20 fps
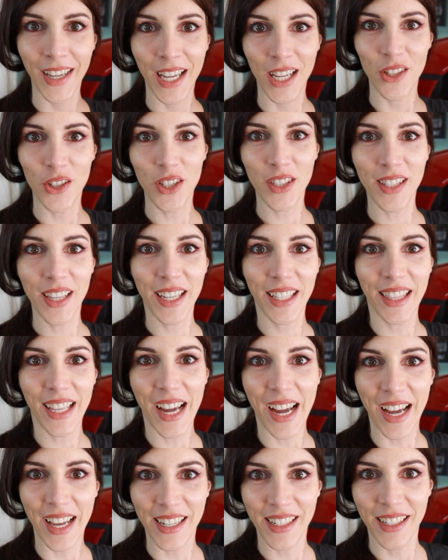And just like
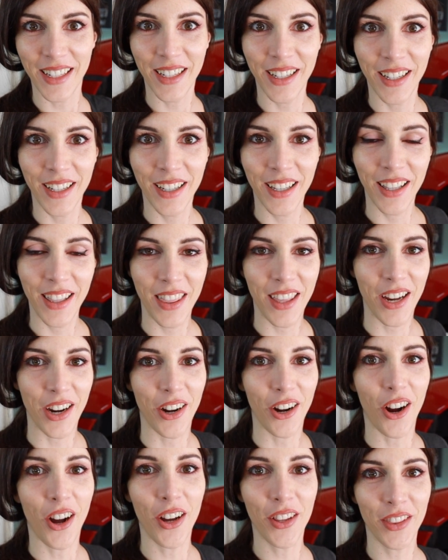that, they
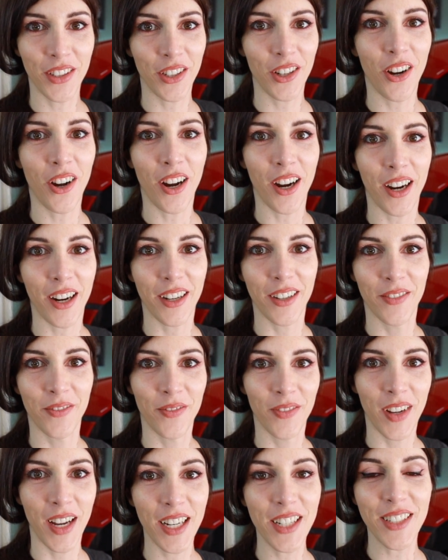are on the car.
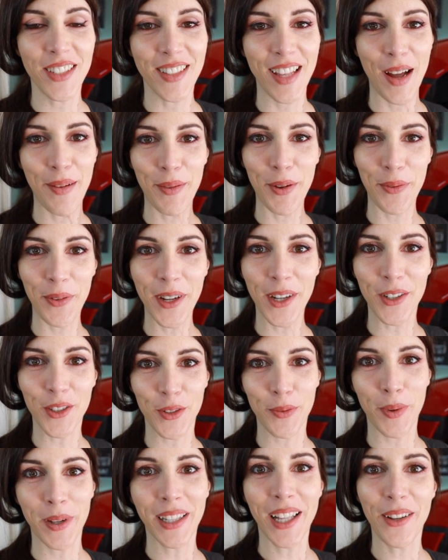I just snapped my fingers
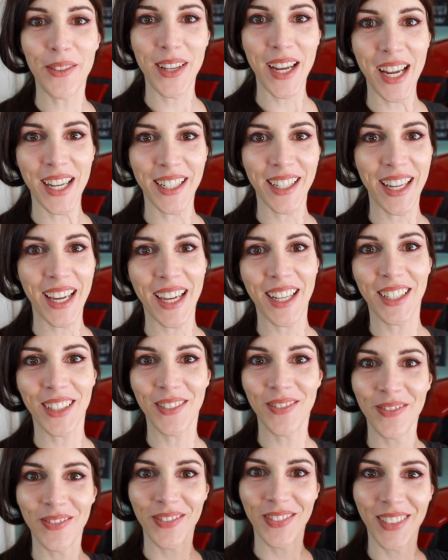in my left hand again.